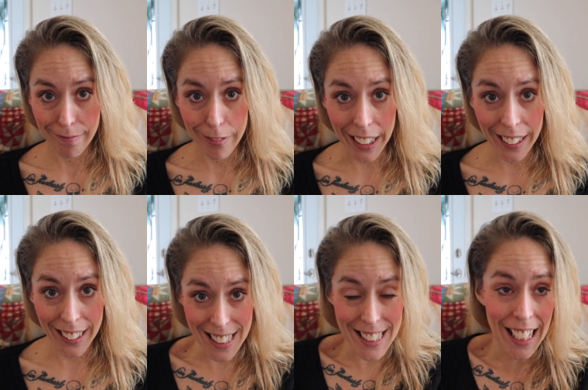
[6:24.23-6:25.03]
Right?
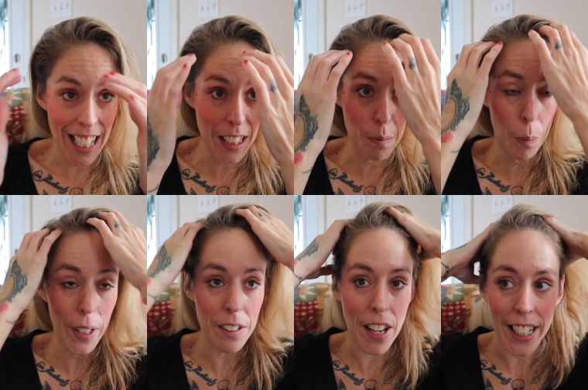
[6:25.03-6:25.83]
That's kind of the
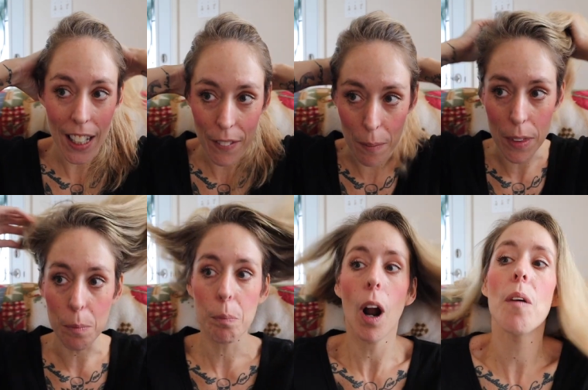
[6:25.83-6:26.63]
point of any of them. And the
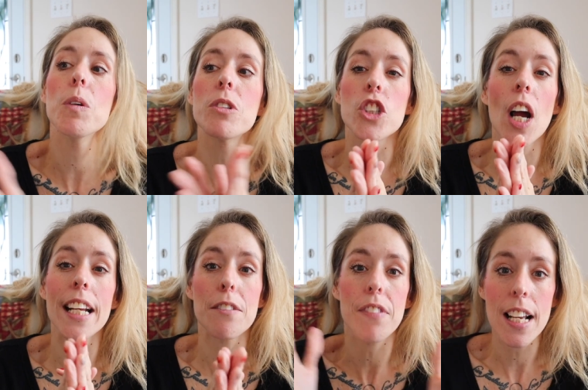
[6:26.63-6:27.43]
problem was
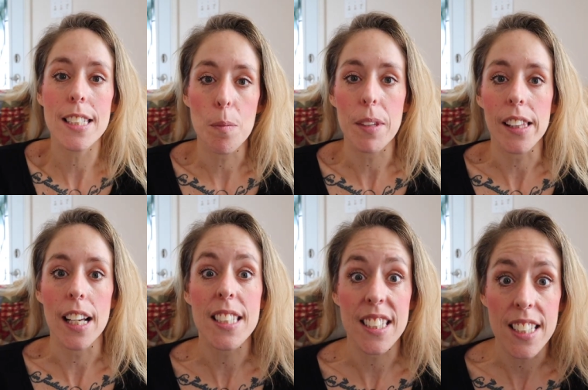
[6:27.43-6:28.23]
trying to find something
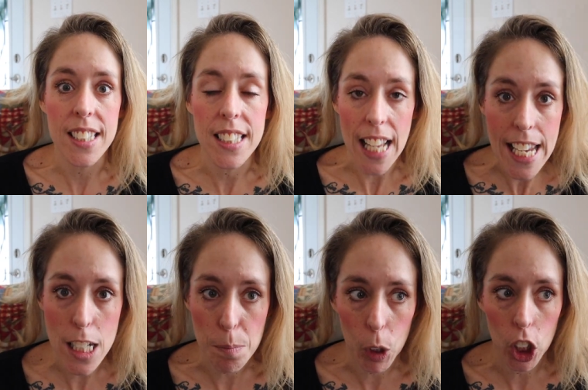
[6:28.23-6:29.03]
that's
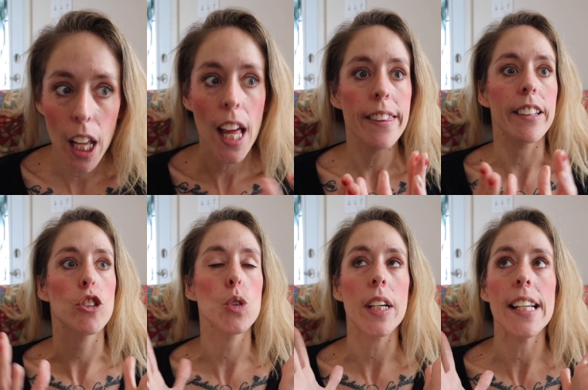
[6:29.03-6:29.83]
sustainable,
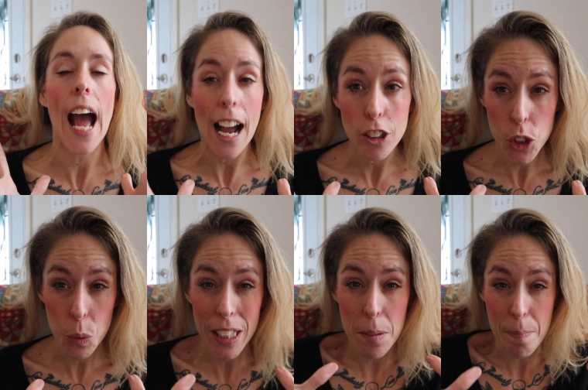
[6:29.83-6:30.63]
that you can actually